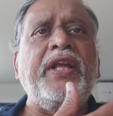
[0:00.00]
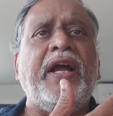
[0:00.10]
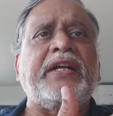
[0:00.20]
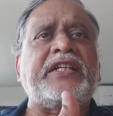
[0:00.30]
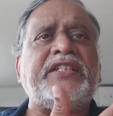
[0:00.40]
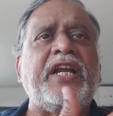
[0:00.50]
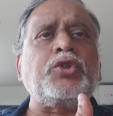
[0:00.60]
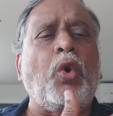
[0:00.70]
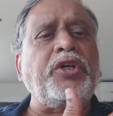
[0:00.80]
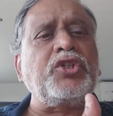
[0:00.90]
understands
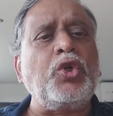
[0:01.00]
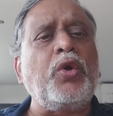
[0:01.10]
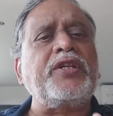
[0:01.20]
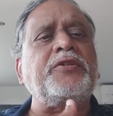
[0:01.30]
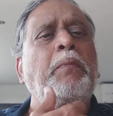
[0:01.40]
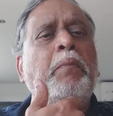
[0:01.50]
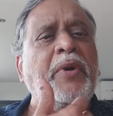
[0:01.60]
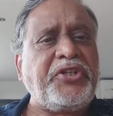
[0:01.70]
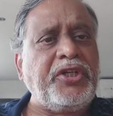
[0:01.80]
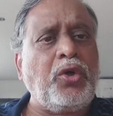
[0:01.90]
what is known as
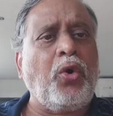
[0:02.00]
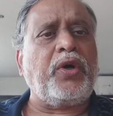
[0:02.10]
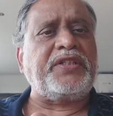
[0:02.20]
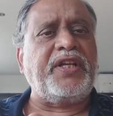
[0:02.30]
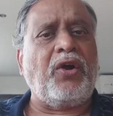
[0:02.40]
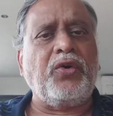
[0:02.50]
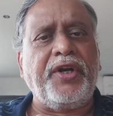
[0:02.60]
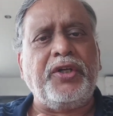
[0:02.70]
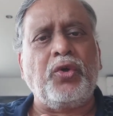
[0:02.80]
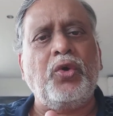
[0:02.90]
machine code, as I
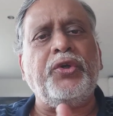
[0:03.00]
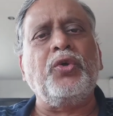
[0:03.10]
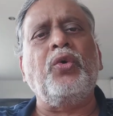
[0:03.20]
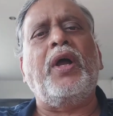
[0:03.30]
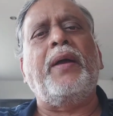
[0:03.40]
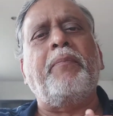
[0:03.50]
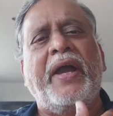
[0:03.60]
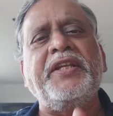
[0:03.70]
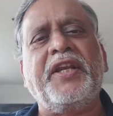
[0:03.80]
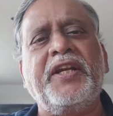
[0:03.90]
already told you,
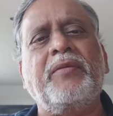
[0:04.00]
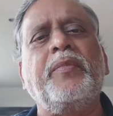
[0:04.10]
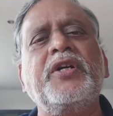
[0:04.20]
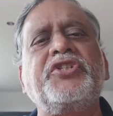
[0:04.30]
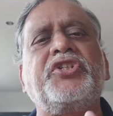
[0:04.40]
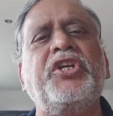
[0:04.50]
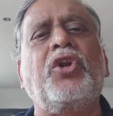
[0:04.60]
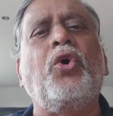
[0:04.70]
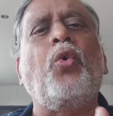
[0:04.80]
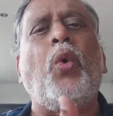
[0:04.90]
binary numbers
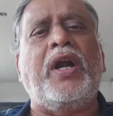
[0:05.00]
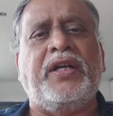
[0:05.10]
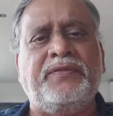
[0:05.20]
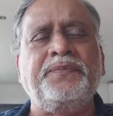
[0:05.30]
0, 1.